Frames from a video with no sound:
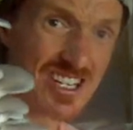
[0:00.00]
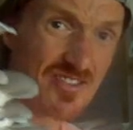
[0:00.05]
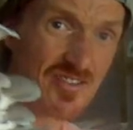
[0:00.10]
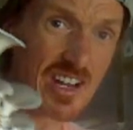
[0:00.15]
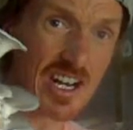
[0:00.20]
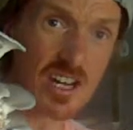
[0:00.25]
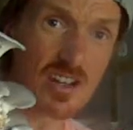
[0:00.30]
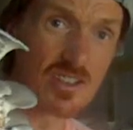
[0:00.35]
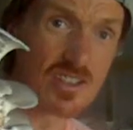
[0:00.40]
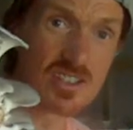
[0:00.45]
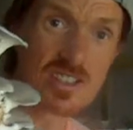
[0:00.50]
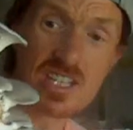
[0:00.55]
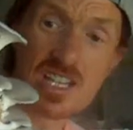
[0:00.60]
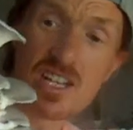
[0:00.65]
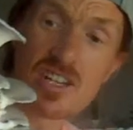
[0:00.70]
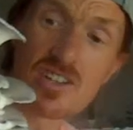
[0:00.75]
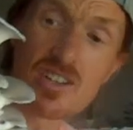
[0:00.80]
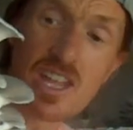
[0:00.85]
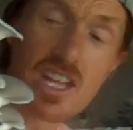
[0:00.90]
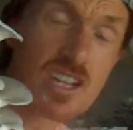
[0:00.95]
video, you can see
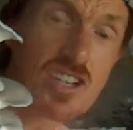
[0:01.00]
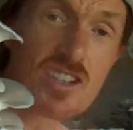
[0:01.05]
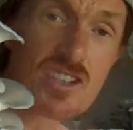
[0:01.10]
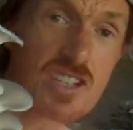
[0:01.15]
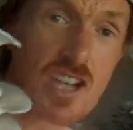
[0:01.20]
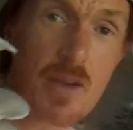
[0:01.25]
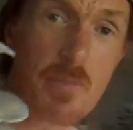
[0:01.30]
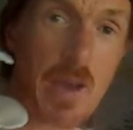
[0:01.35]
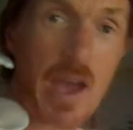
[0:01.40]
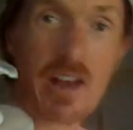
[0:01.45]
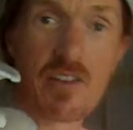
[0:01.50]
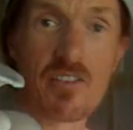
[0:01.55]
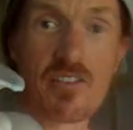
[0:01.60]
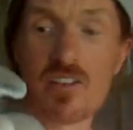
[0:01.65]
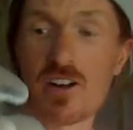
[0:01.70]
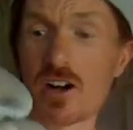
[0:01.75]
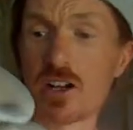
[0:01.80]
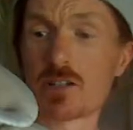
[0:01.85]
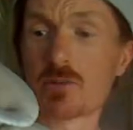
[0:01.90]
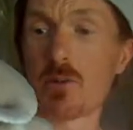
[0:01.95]
it, they just come out of a
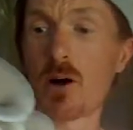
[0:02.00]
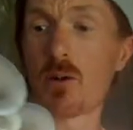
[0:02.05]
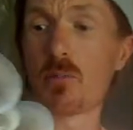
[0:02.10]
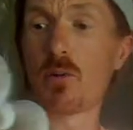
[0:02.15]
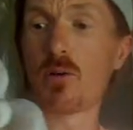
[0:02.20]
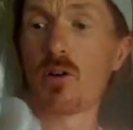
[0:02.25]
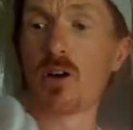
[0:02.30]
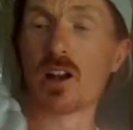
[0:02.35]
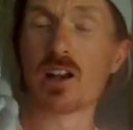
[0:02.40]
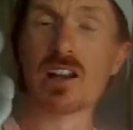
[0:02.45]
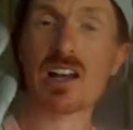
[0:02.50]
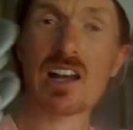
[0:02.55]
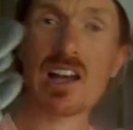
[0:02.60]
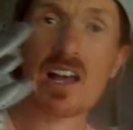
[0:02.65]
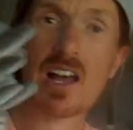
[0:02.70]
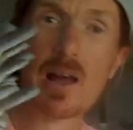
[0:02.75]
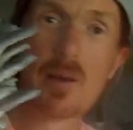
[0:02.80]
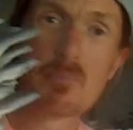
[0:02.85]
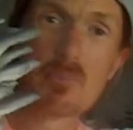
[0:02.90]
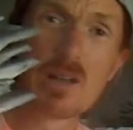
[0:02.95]
very small point.
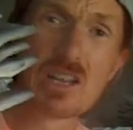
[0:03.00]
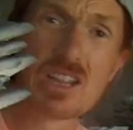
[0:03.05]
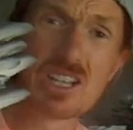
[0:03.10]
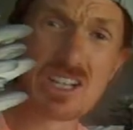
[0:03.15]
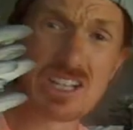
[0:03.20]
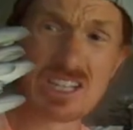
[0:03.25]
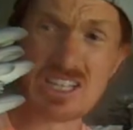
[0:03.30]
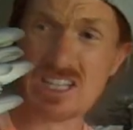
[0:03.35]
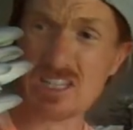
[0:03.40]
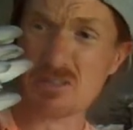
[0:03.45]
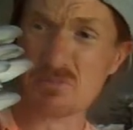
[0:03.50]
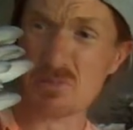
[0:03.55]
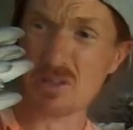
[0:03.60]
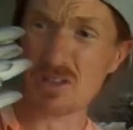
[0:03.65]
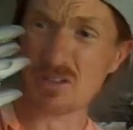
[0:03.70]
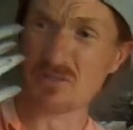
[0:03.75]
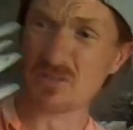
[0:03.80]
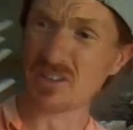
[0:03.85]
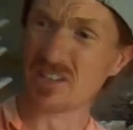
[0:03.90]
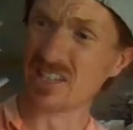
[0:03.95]
But look at these
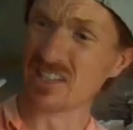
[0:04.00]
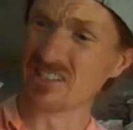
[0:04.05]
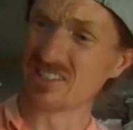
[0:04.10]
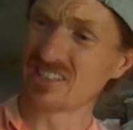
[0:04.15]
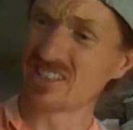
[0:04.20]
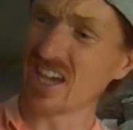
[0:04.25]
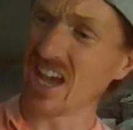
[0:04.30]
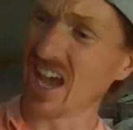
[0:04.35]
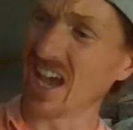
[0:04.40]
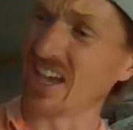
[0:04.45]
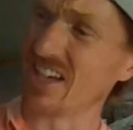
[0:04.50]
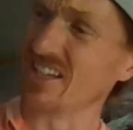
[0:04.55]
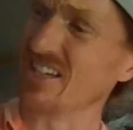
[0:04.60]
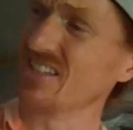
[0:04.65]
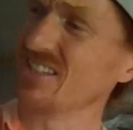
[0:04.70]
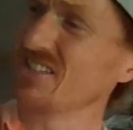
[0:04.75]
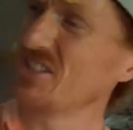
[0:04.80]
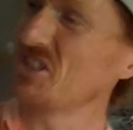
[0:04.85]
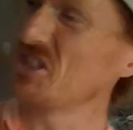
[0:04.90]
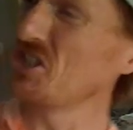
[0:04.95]
beautiful things. God,
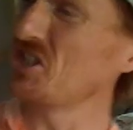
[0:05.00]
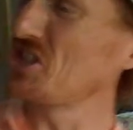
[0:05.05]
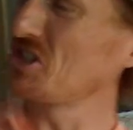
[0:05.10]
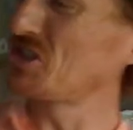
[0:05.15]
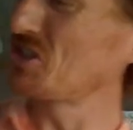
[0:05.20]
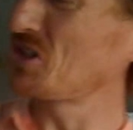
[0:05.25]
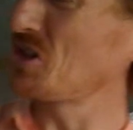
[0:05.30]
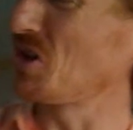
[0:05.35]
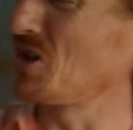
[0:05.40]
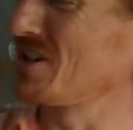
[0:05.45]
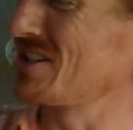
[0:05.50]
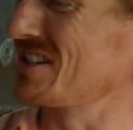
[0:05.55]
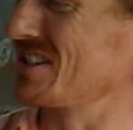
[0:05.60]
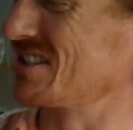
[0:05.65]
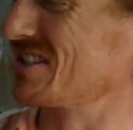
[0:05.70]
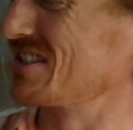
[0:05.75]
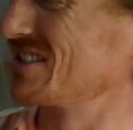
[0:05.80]
they're just gorgeous.